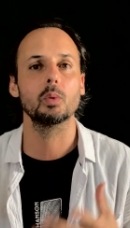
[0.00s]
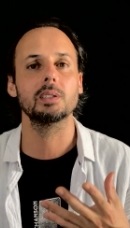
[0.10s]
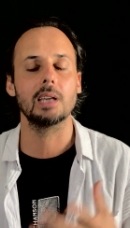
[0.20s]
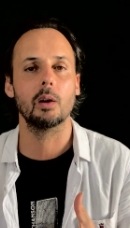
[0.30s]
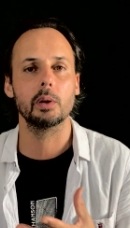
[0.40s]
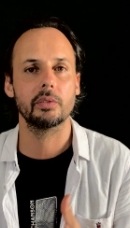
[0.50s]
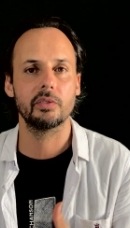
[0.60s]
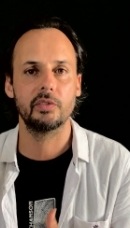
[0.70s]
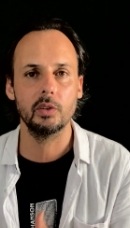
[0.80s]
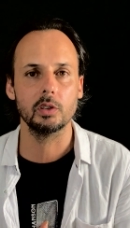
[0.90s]
with our
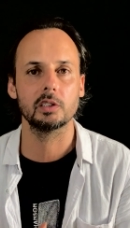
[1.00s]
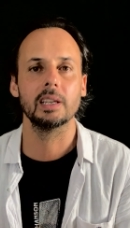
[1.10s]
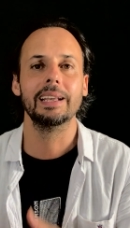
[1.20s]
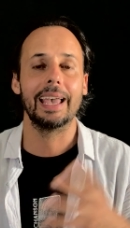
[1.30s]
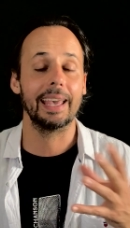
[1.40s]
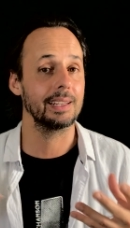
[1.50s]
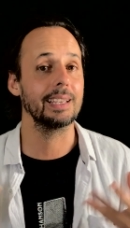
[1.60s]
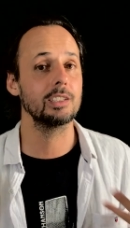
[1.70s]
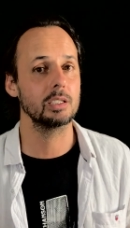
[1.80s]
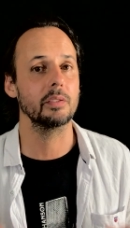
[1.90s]
foot, and
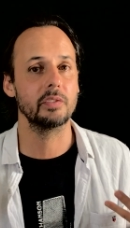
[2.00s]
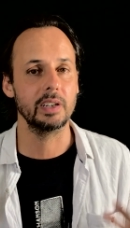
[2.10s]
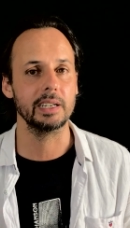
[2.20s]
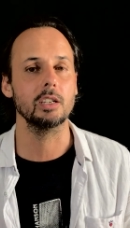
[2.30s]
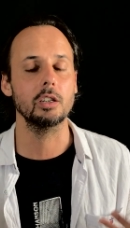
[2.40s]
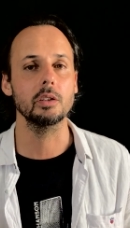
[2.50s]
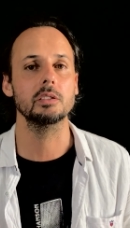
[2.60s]
it's a very good